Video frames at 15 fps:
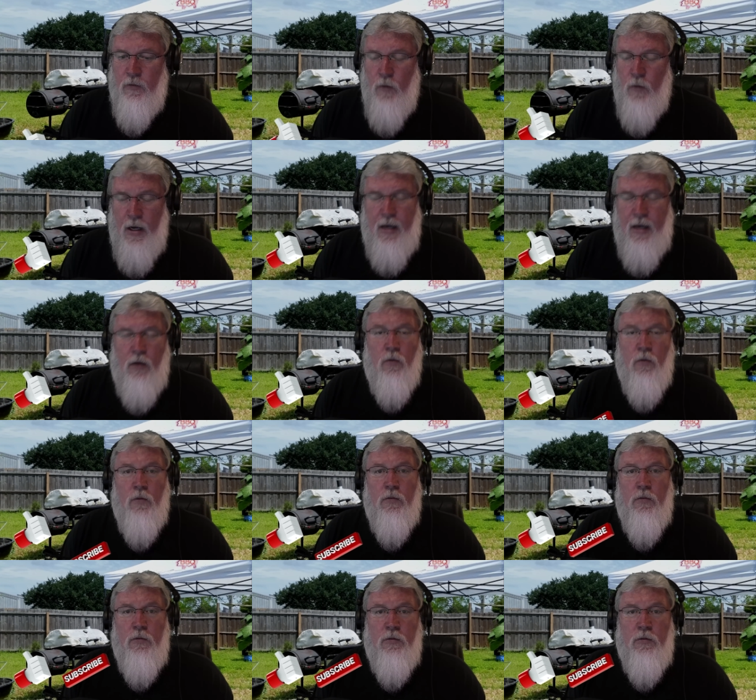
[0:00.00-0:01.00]
Wow.
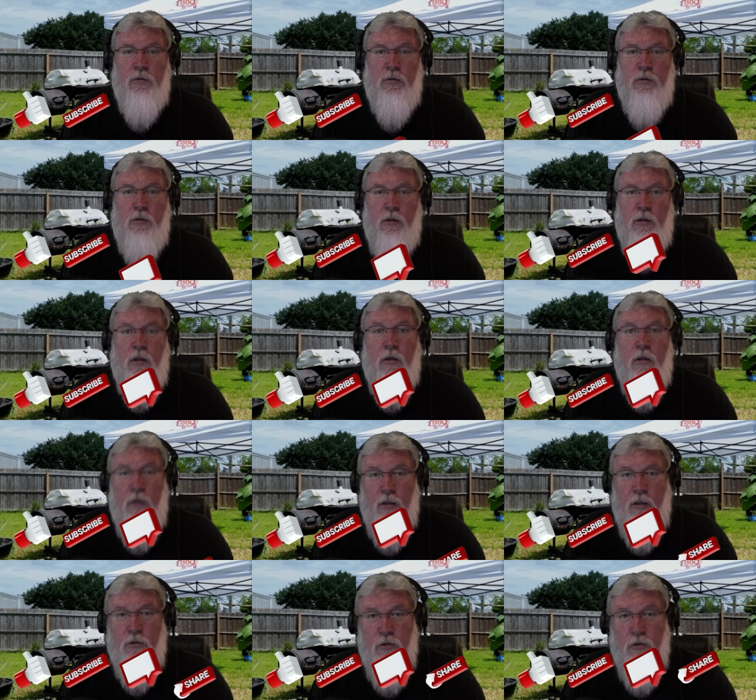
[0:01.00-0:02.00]

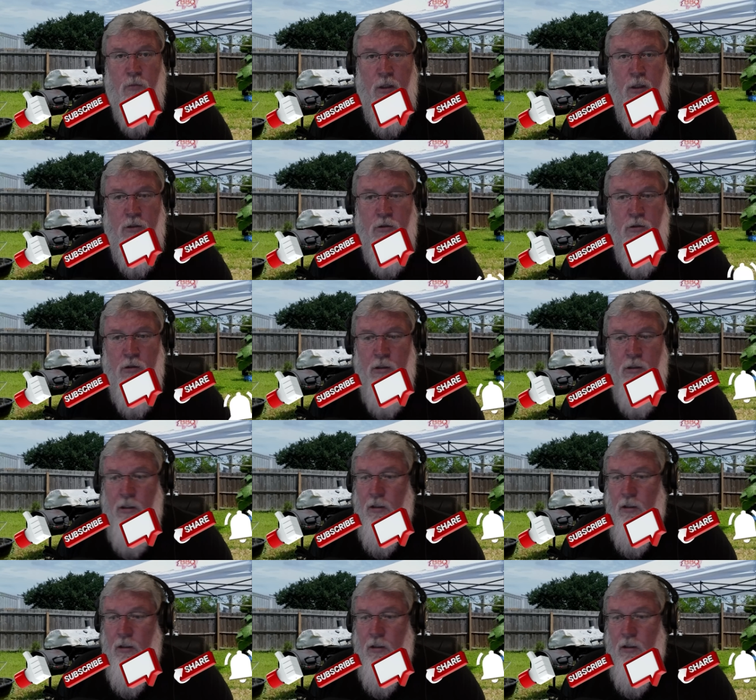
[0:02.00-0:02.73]
Thank you so much.